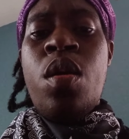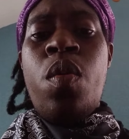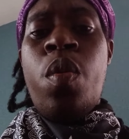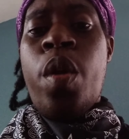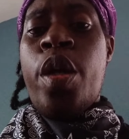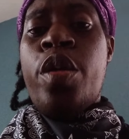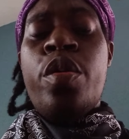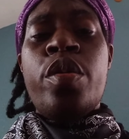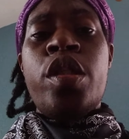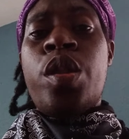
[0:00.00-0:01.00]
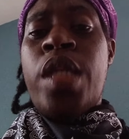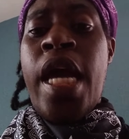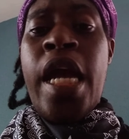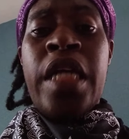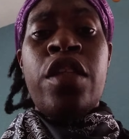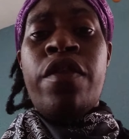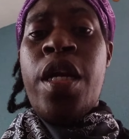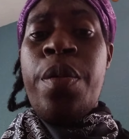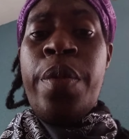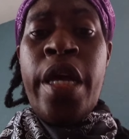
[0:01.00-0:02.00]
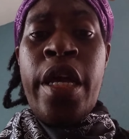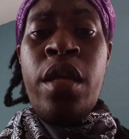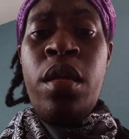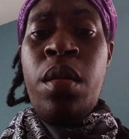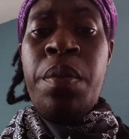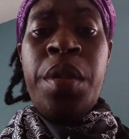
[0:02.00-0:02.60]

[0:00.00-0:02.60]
where you is gonna act the right way